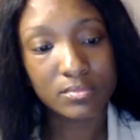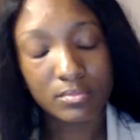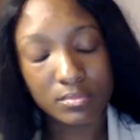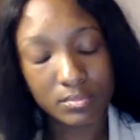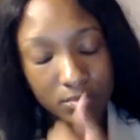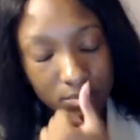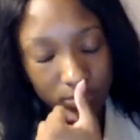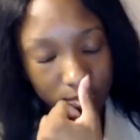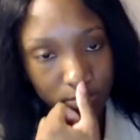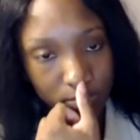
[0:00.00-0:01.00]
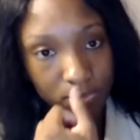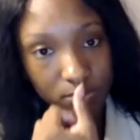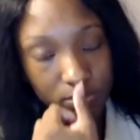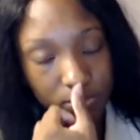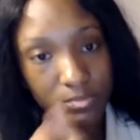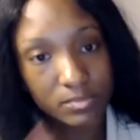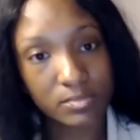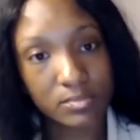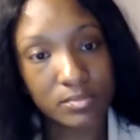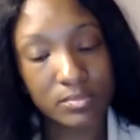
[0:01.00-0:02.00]

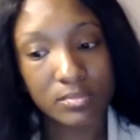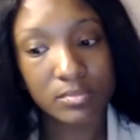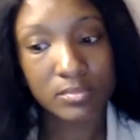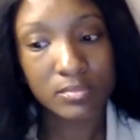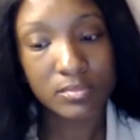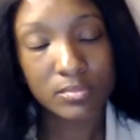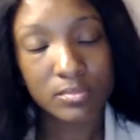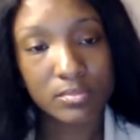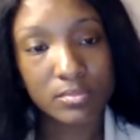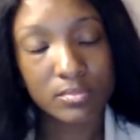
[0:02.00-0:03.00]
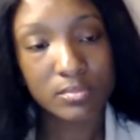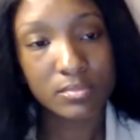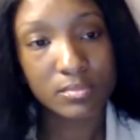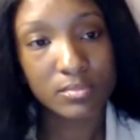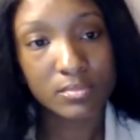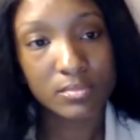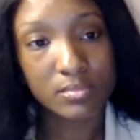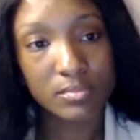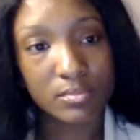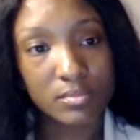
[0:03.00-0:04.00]

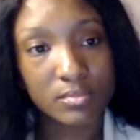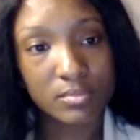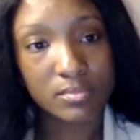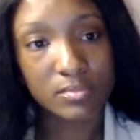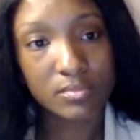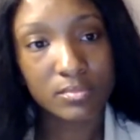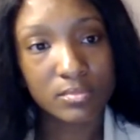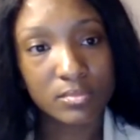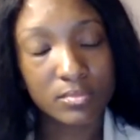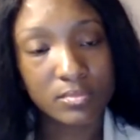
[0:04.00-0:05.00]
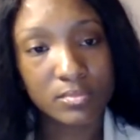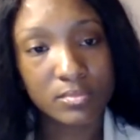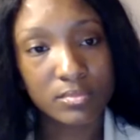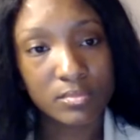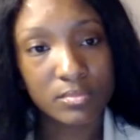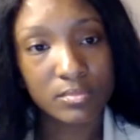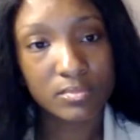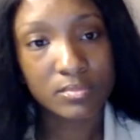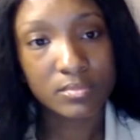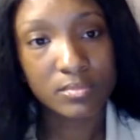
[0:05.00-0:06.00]

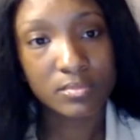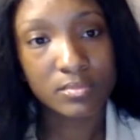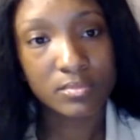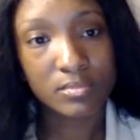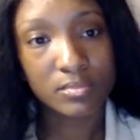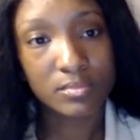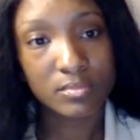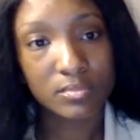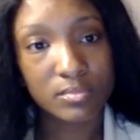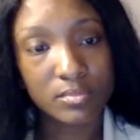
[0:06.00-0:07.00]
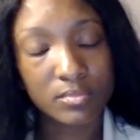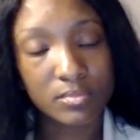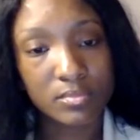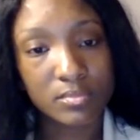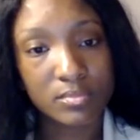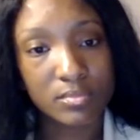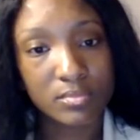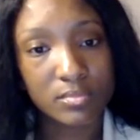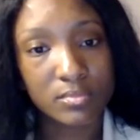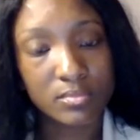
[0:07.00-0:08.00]
[no speech]